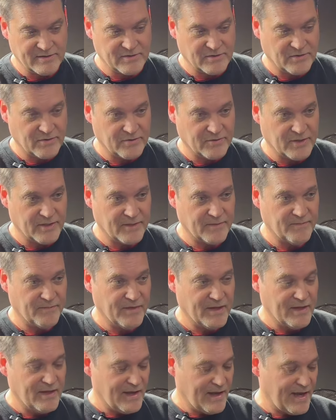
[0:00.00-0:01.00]
So
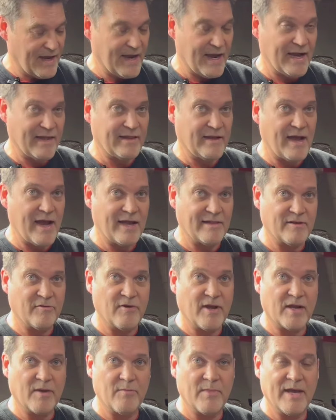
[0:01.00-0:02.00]
I highly
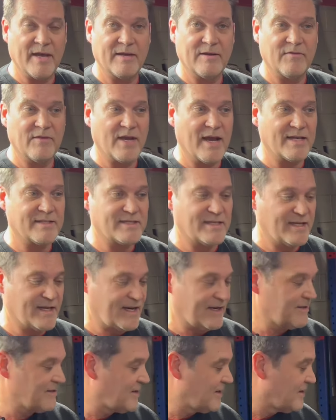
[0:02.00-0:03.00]
recommend, if you guys need
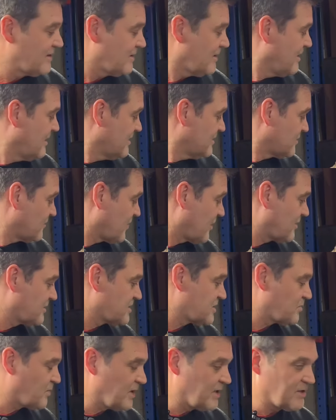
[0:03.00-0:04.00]
anything as far as
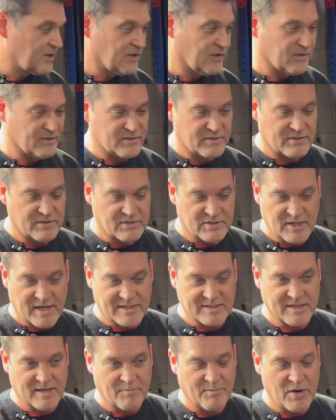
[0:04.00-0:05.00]
spindles,
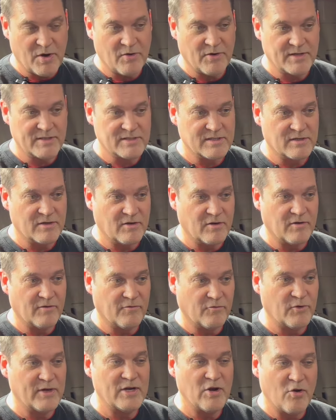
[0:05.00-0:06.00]
chassis components,
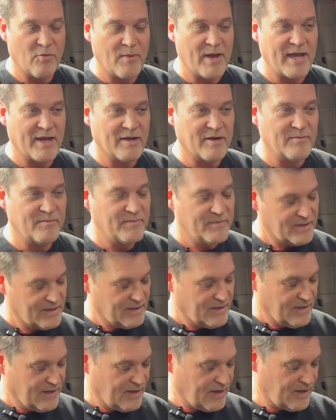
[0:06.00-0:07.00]
if we don't make them,
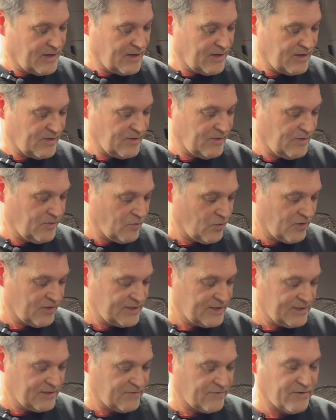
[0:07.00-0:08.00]
we're a
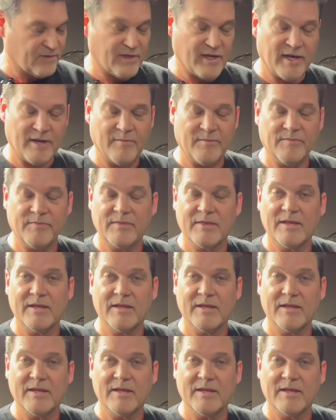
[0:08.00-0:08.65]
dealer for them.